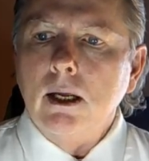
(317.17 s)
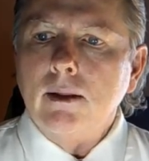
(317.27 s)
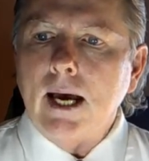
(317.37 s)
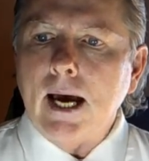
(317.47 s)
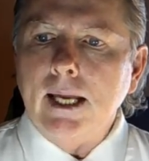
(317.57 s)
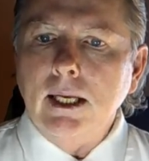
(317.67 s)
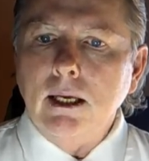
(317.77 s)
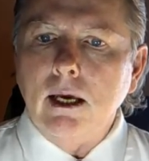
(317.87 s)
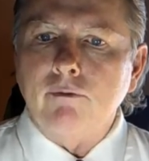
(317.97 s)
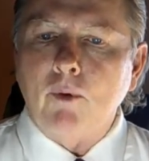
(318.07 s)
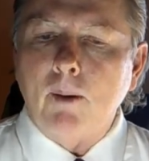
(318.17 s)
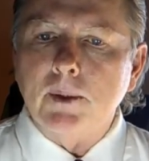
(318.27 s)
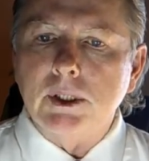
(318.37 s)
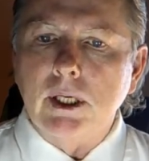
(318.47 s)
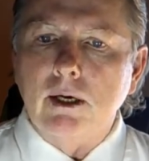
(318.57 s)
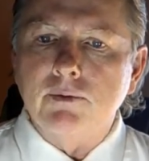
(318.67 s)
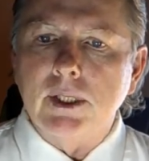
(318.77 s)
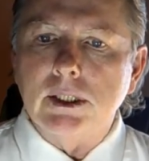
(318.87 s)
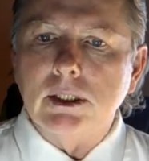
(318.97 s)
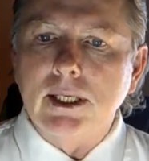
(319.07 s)
The IDF representative
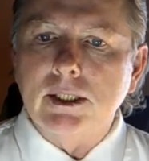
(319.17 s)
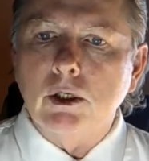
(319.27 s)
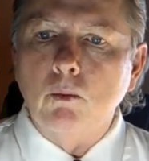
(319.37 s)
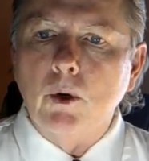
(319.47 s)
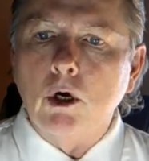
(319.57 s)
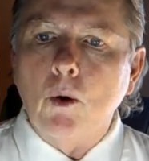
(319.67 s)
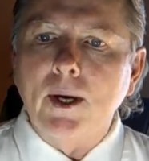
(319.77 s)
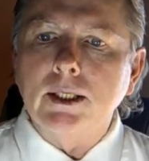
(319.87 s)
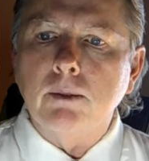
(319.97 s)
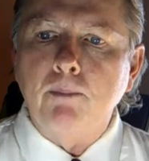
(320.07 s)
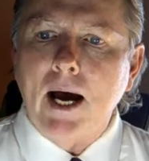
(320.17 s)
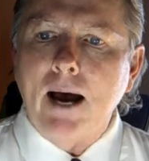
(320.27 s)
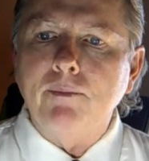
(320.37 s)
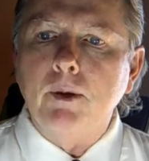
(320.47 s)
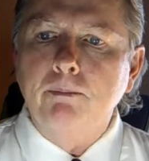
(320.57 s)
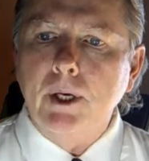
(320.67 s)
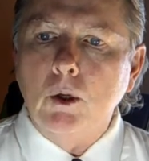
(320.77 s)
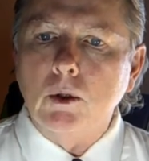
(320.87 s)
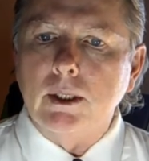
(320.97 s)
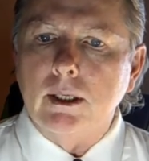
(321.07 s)
says, listen, we're going to bomb the
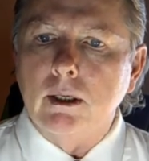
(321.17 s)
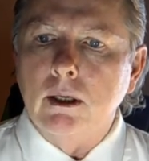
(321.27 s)
building.